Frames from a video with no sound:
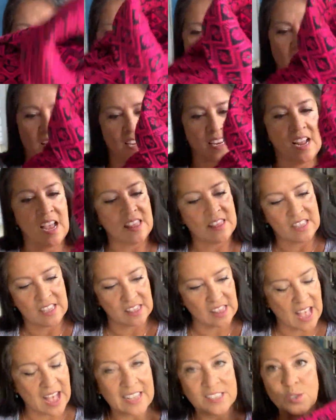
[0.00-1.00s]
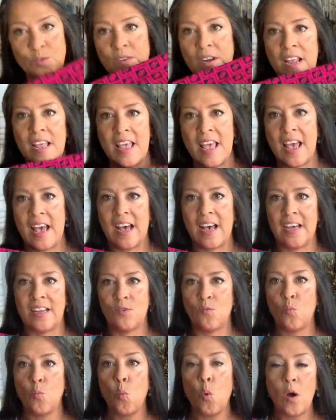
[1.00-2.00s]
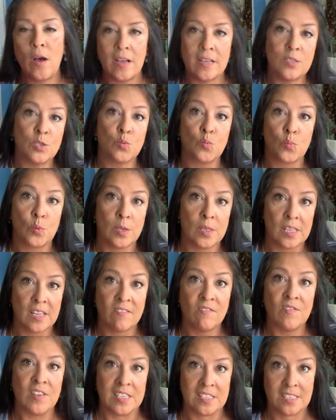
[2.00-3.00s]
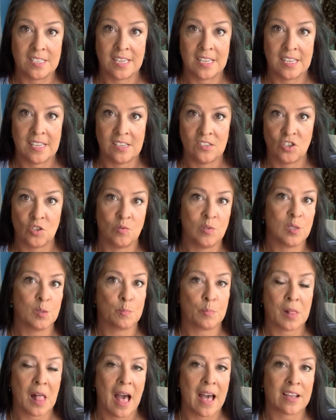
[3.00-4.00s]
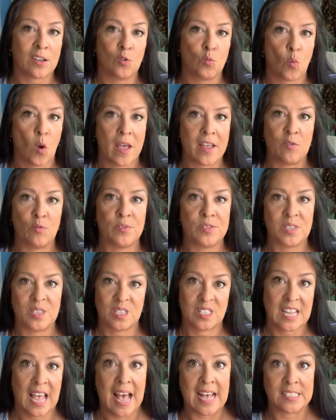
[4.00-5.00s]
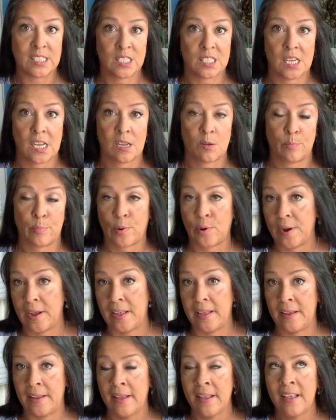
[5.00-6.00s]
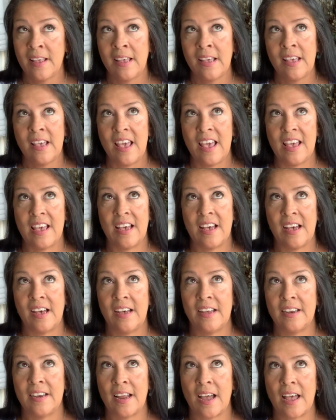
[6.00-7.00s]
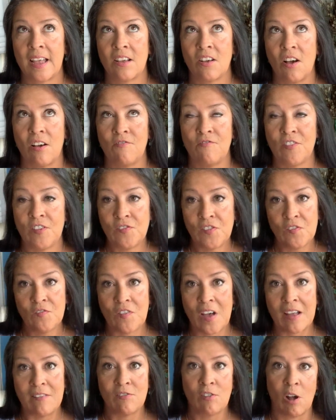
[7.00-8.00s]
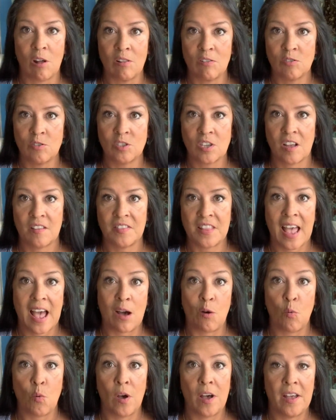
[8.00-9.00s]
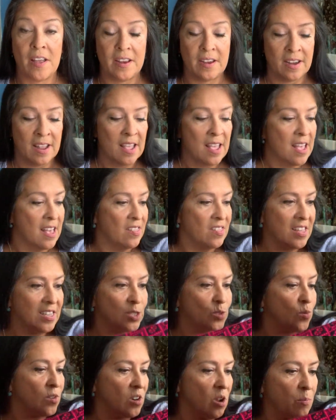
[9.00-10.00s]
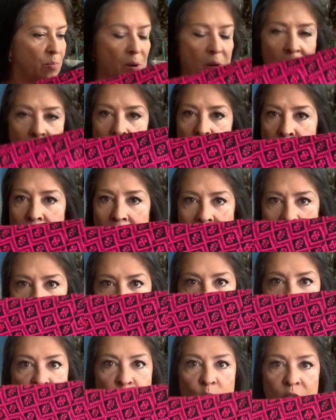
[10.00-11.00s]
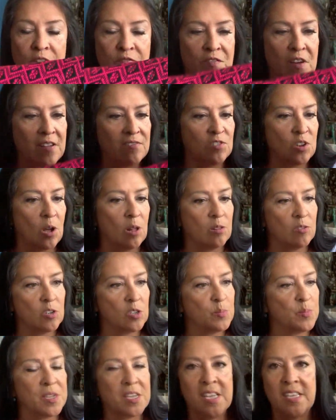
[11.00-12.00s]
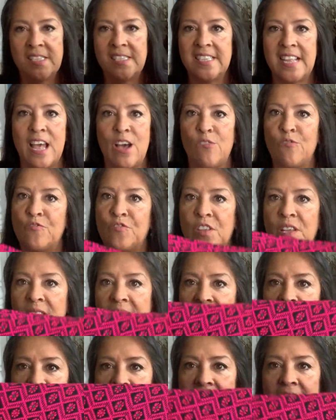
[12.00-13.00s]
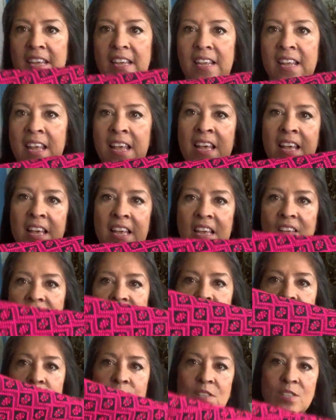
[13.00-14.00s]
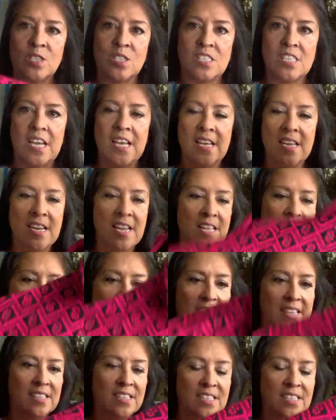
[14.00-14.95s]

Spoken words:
And the last one I had was really vintage. It was black and white with this Aztec print, and I got $55 on that one. This one I'll probably price at $45 because now feeling it, even though it's done in that